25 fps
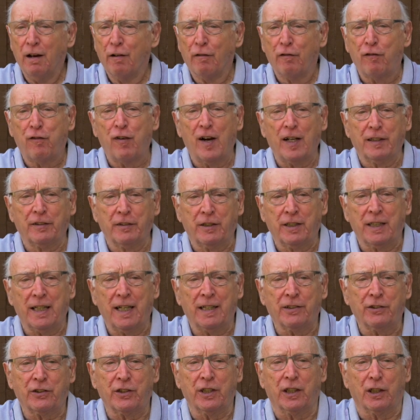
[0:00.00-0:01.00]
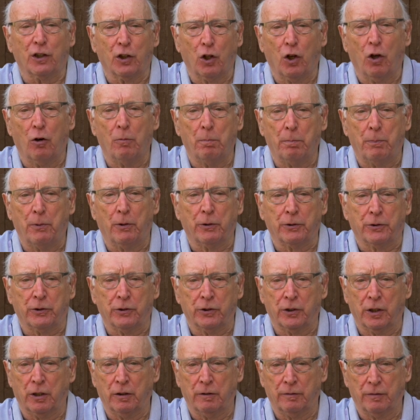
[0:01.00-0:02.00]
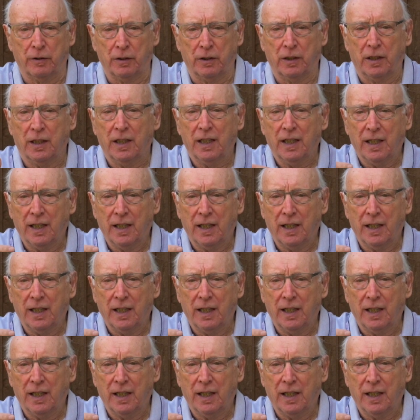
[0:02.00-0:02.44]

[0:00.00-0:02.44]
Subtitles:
fantastic long potters over